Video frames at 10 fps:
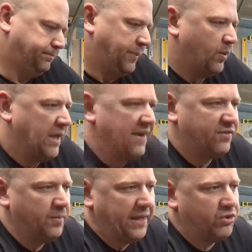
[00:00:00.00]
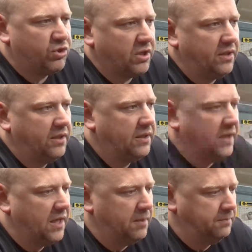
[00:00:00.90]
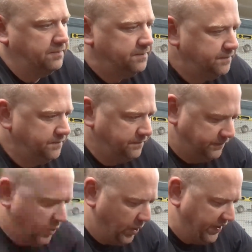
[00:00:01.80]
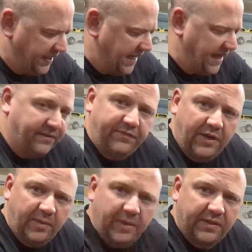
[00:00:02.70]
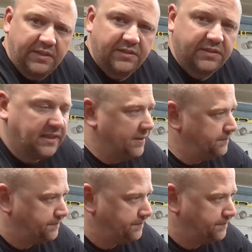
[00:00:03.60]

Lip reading: But we'll have to make sure. The one thing I have found about this is that